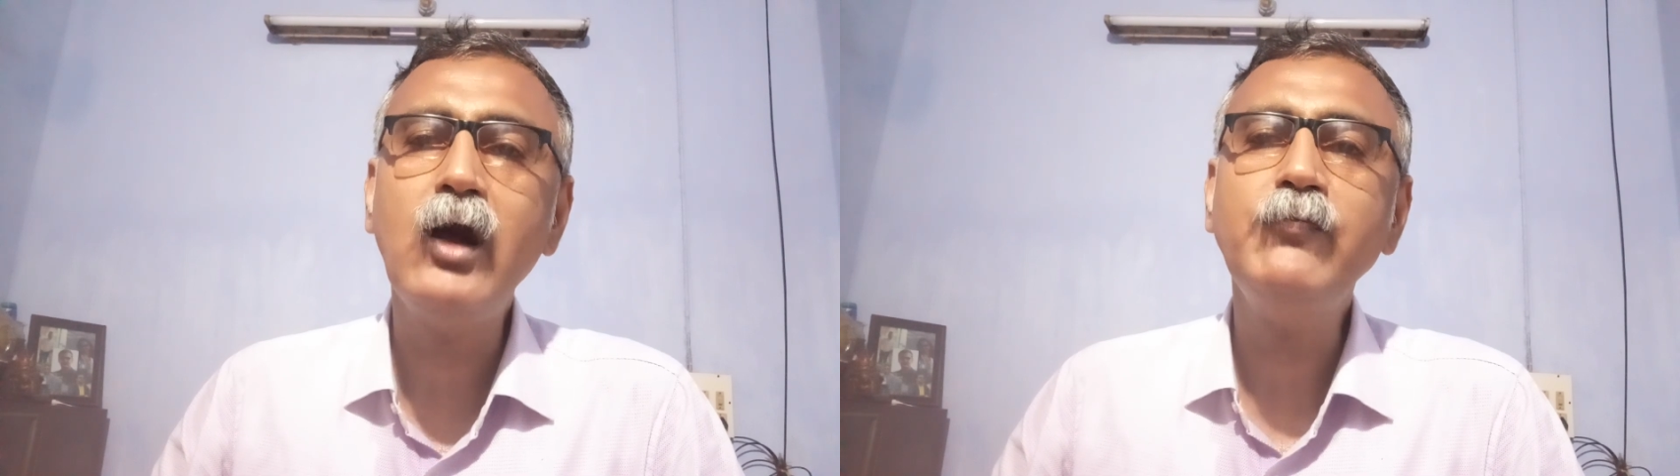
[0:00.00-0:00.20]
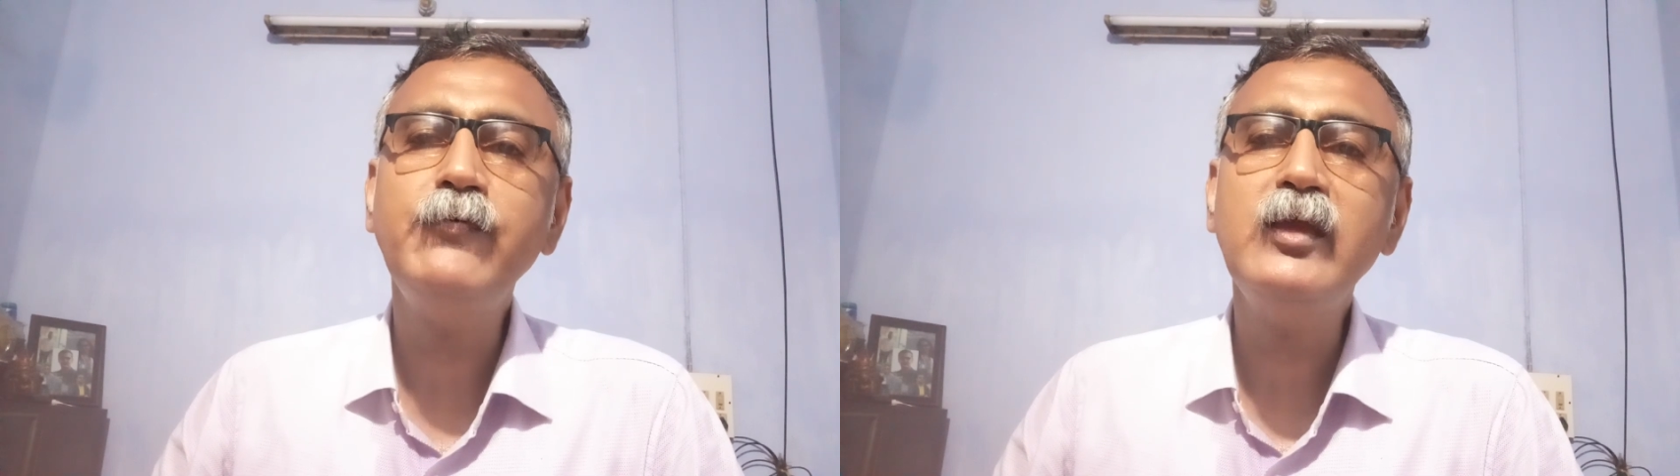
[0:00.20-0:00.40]

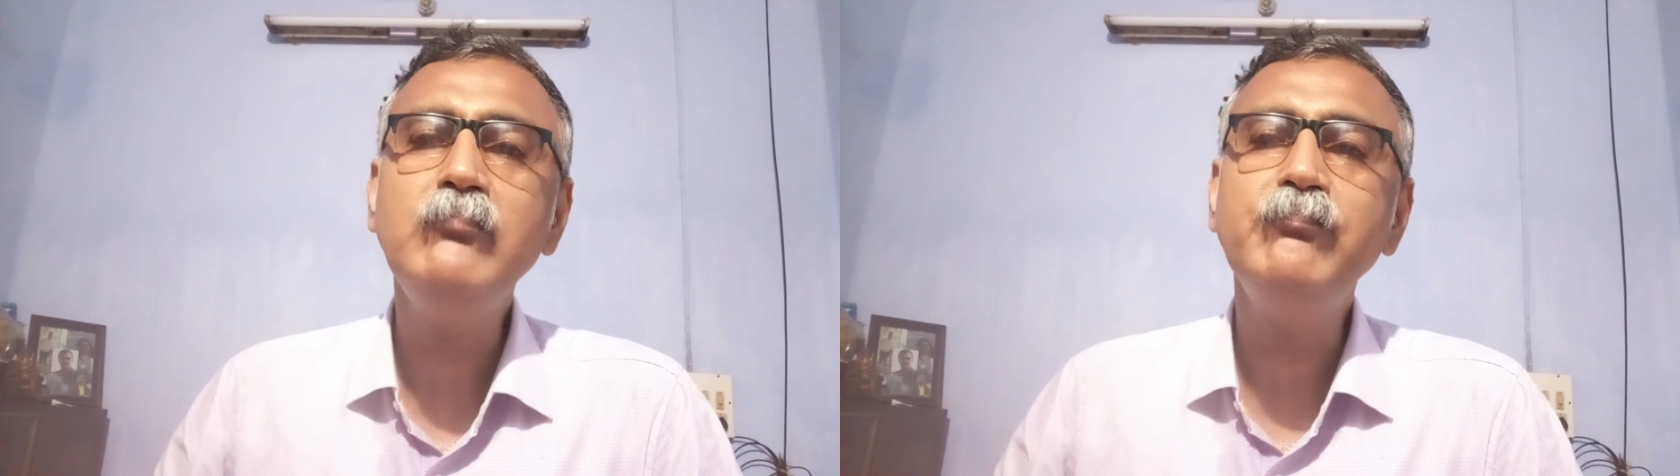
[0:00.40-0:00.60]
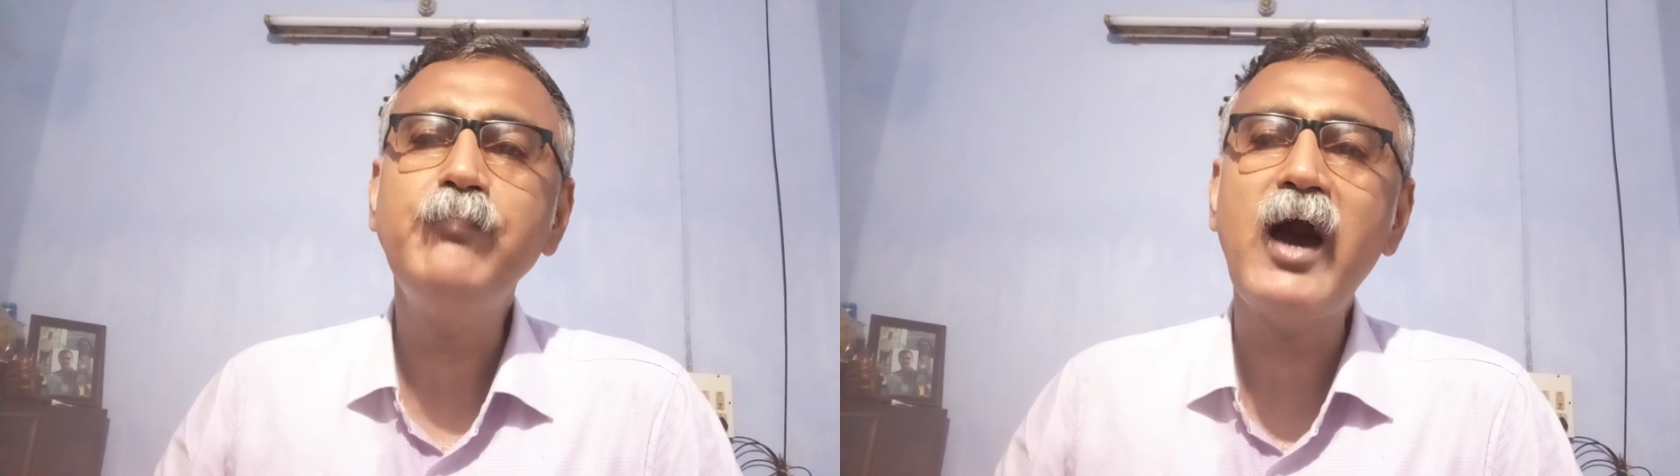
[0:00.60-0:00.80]
of
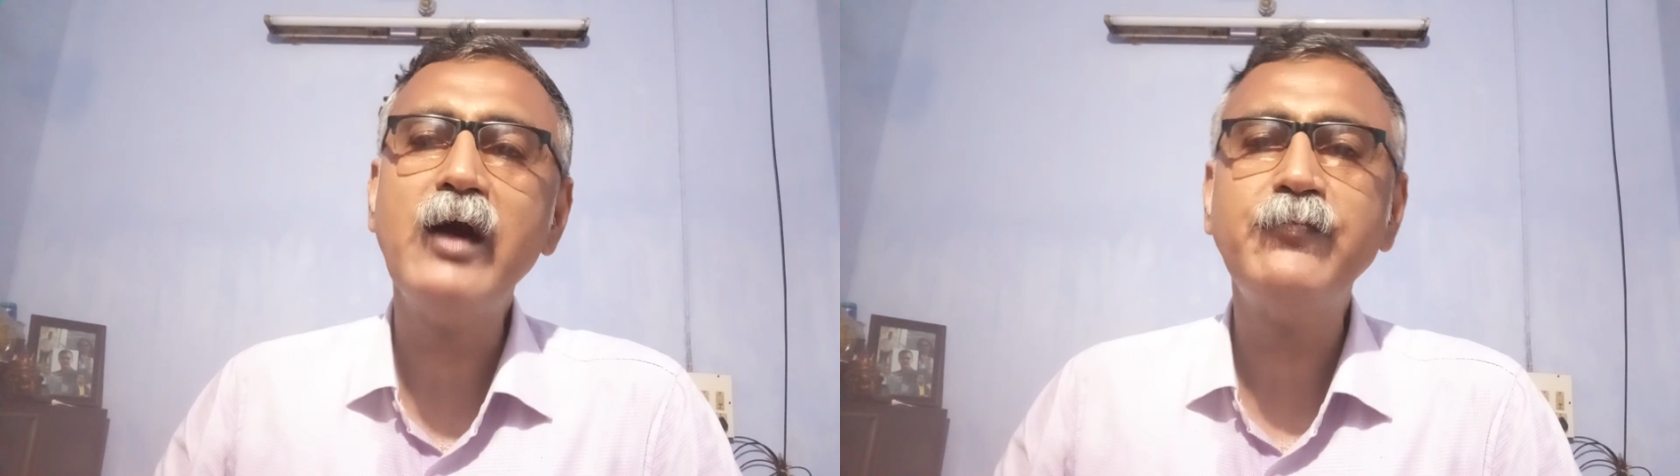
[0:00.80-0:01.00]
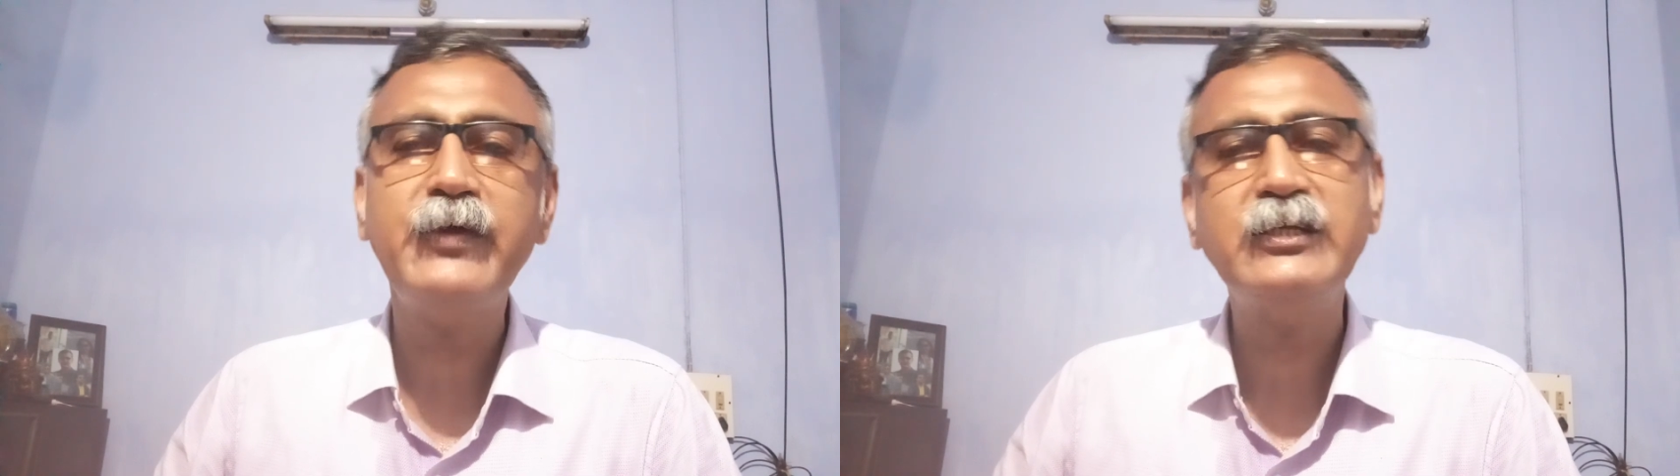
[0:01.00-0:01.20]

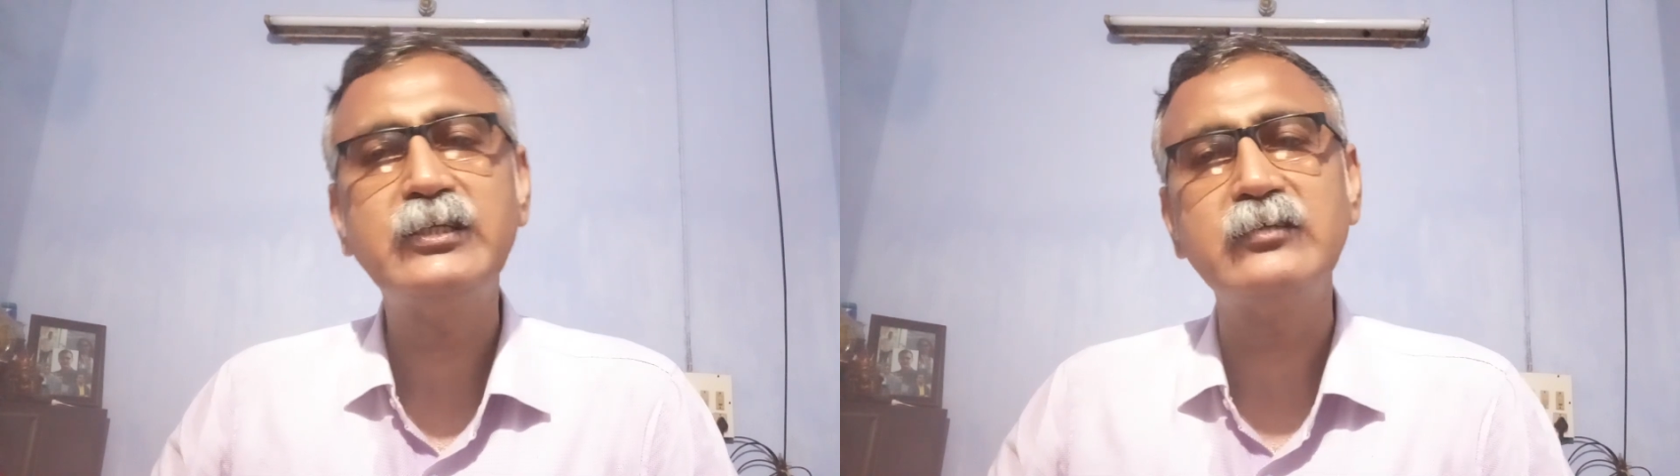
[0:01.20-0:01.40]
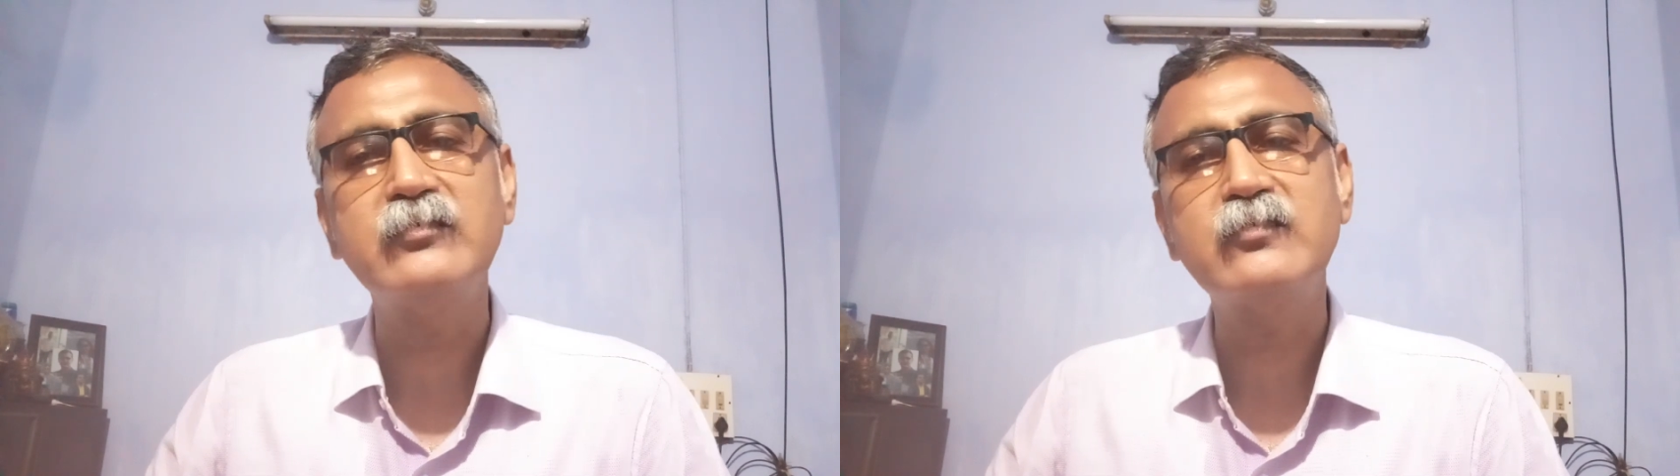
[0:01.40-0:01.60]

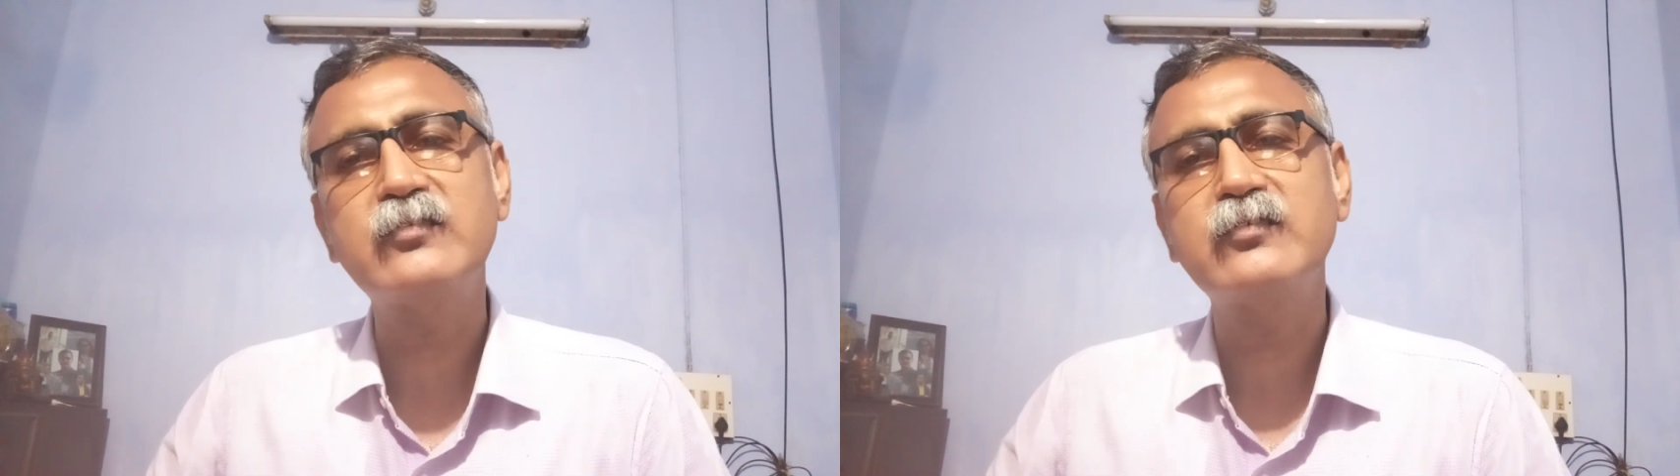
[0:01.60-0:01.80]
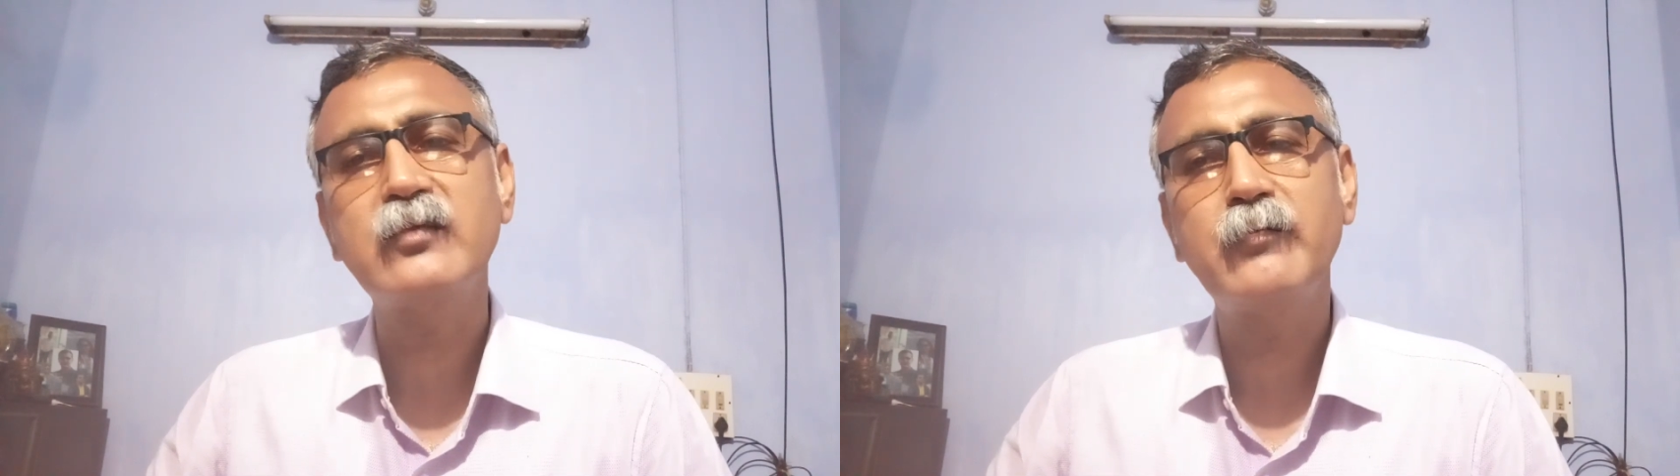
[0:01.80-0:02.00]

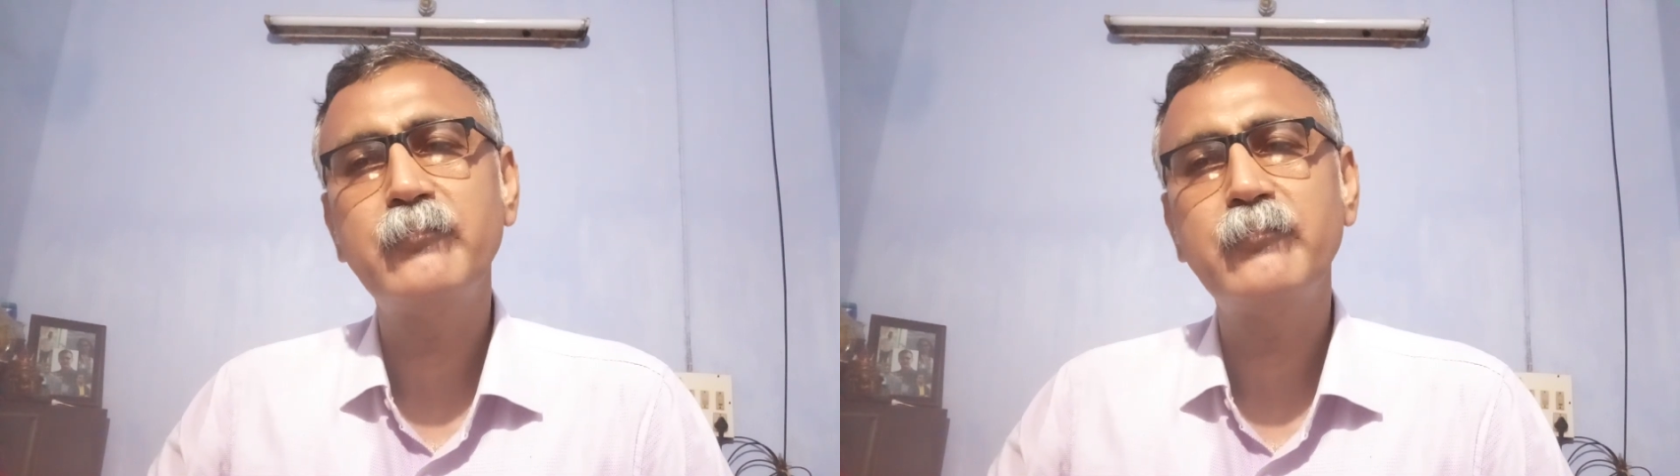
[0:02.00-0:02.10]
imperfections